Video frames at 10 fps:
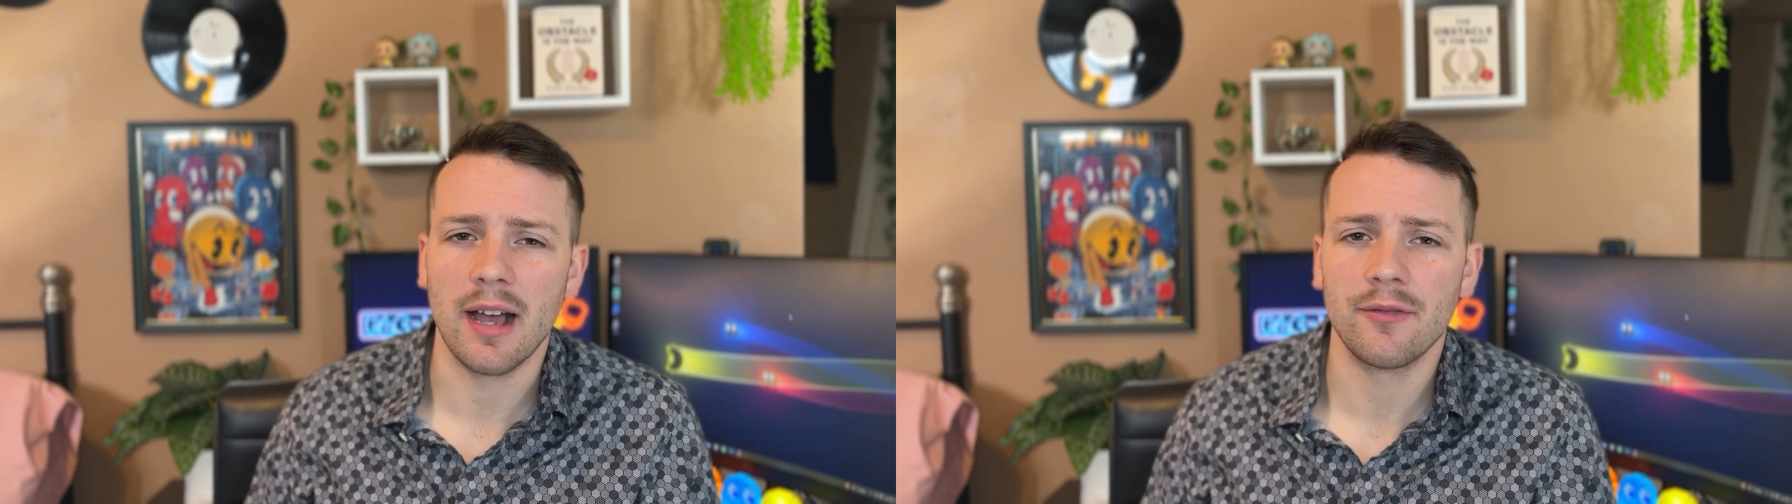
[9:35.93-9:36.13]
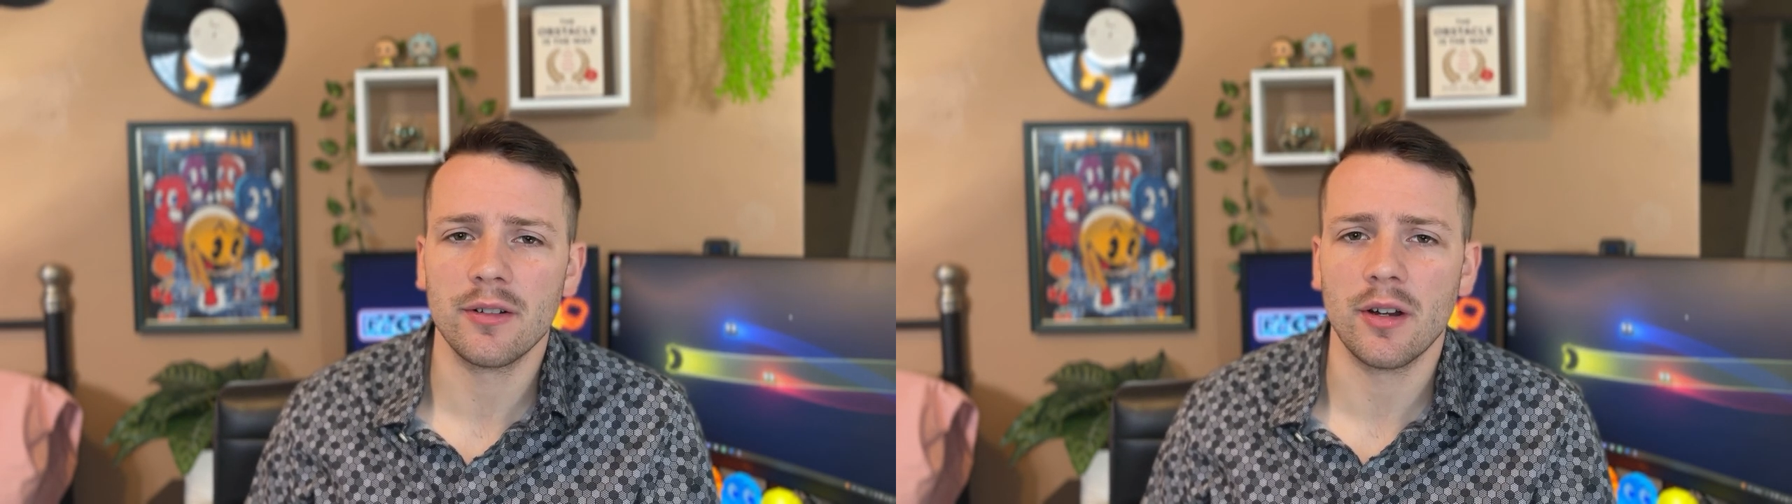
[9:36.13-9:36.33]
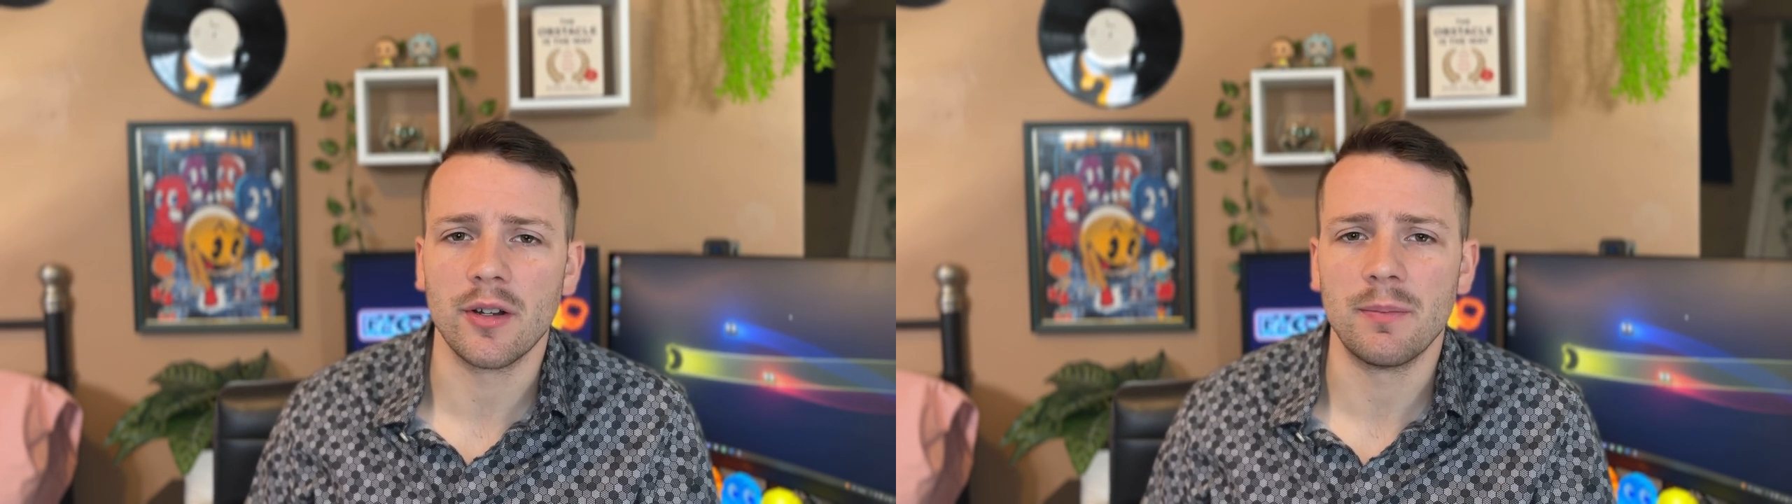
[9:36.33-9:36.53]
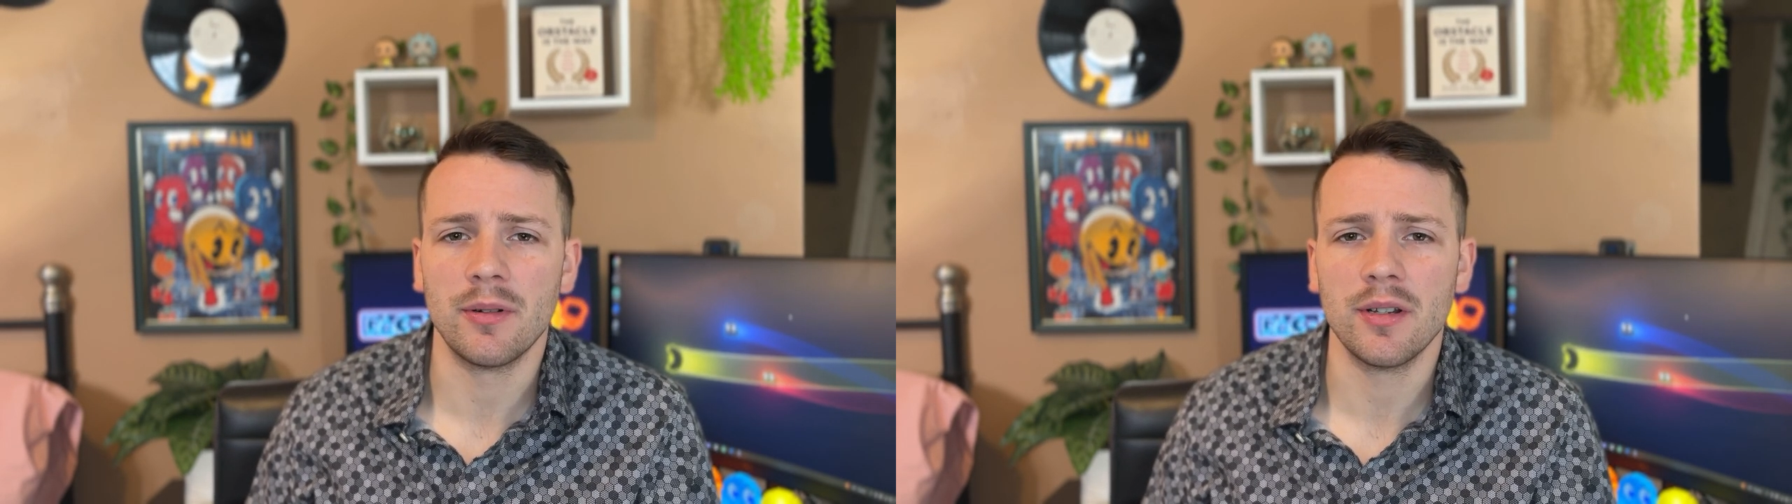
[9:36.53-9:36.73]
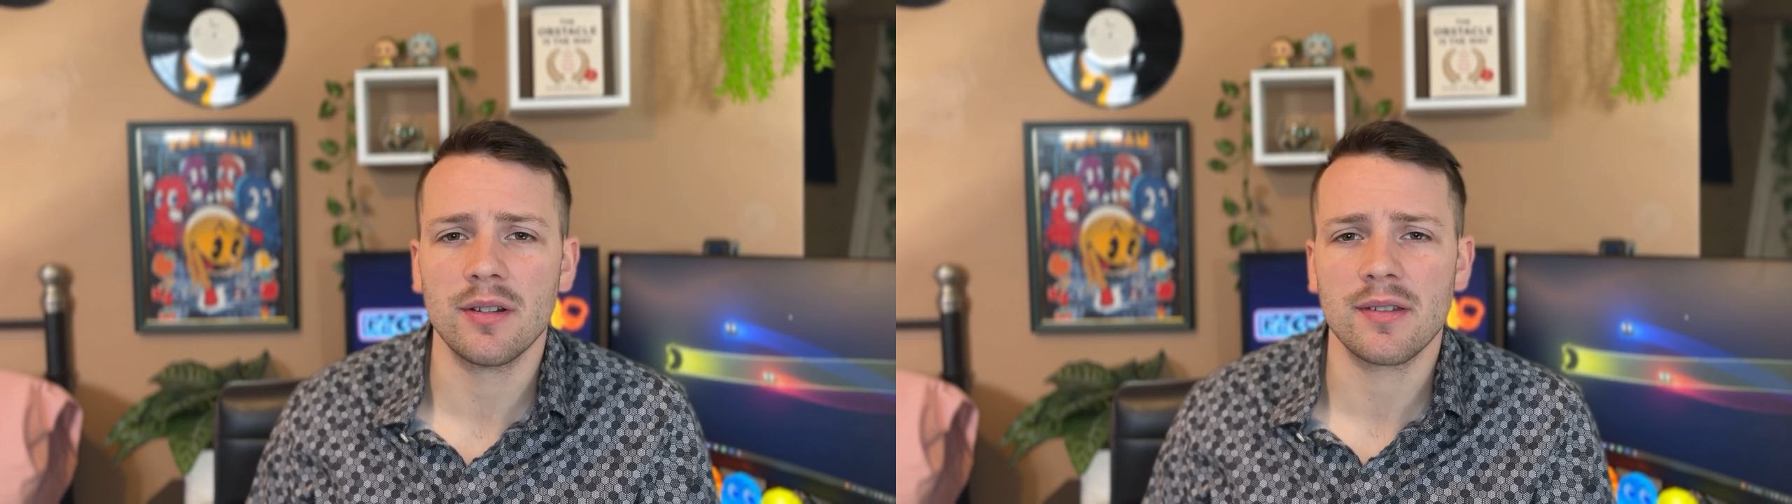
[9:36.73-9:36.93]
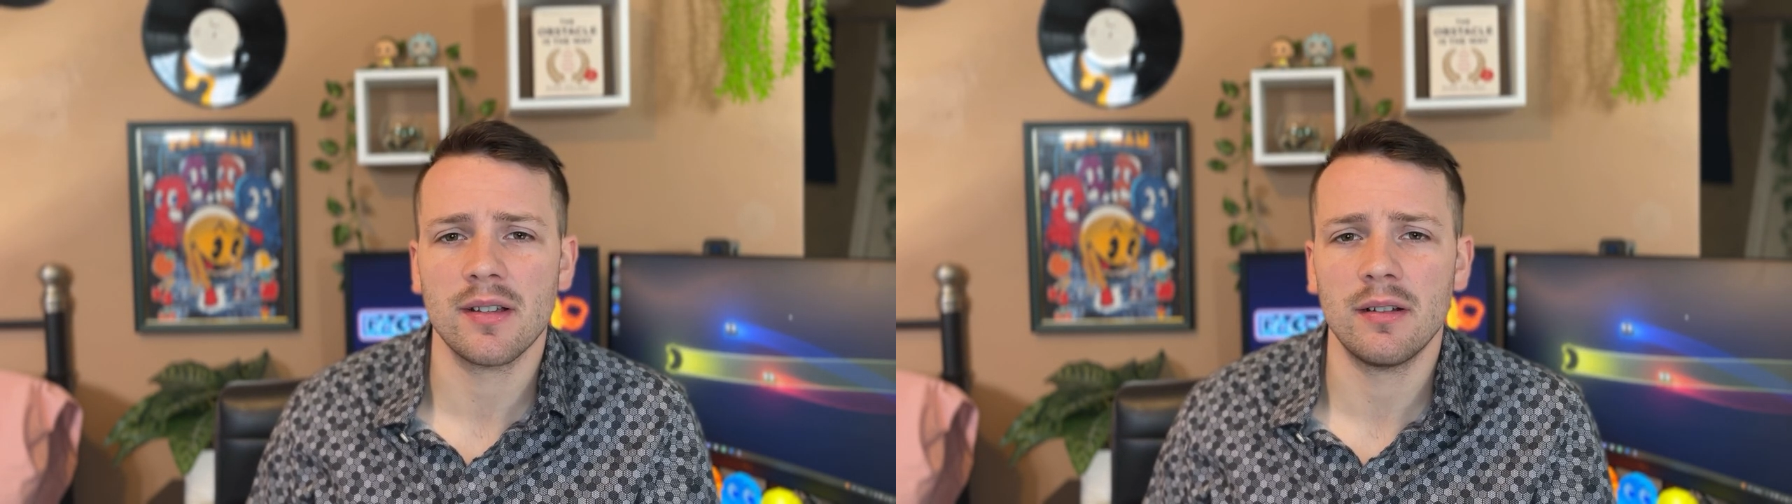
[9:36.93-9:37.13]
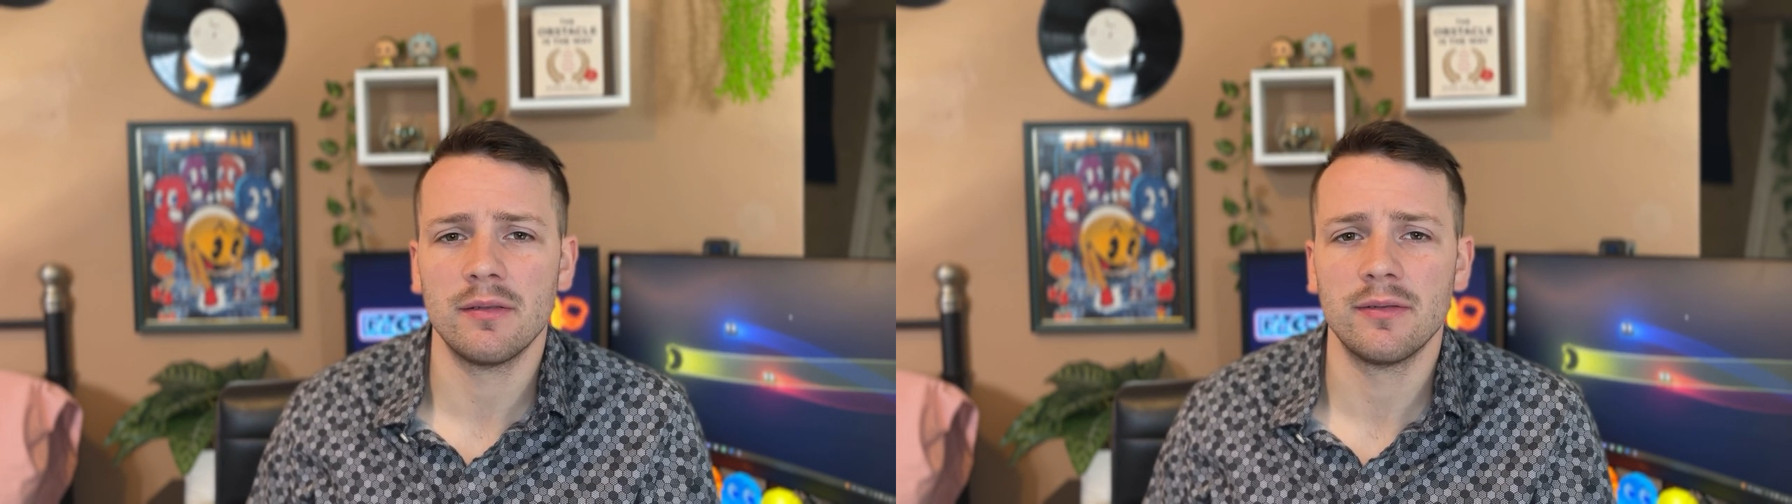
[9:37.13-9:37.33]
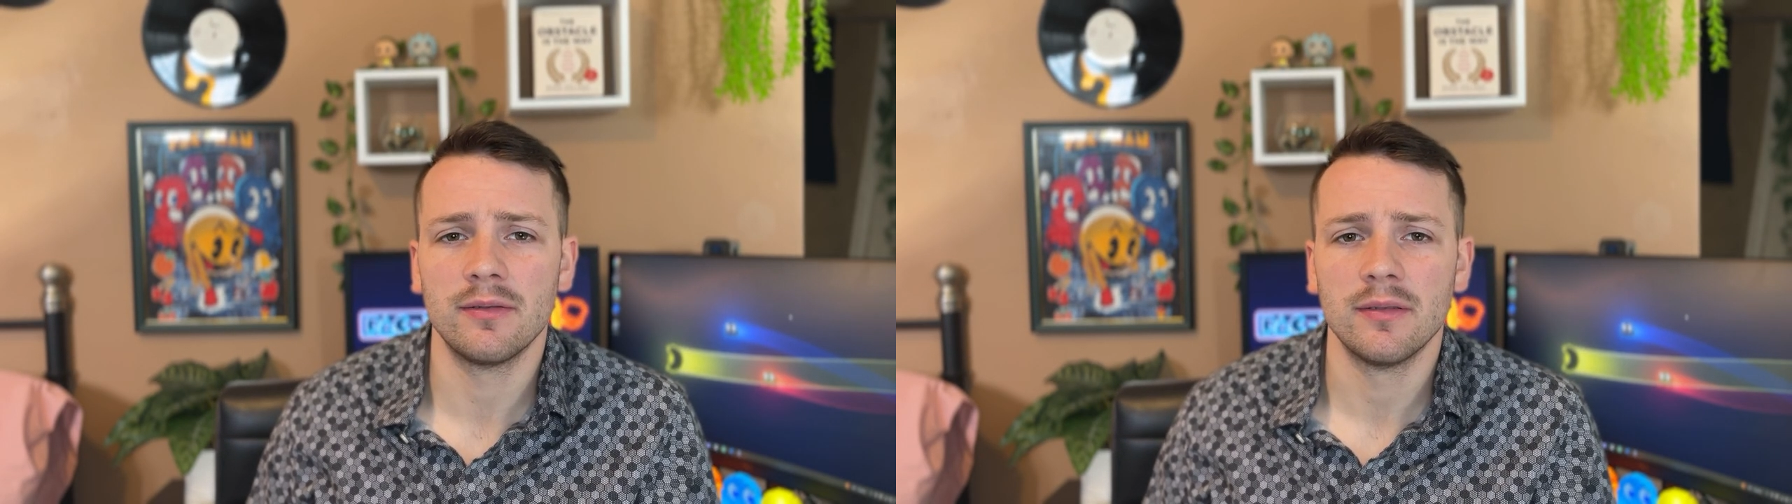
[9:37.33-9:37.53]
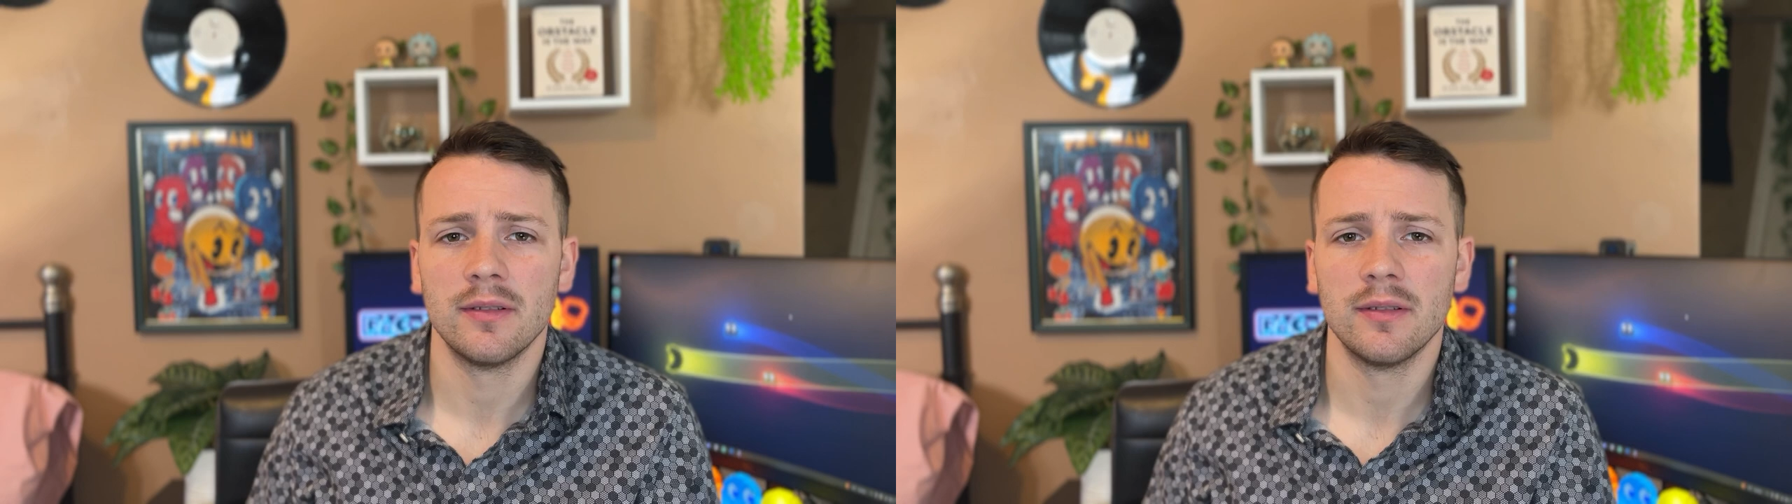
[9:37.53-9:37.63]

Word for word: effort are you putting yourself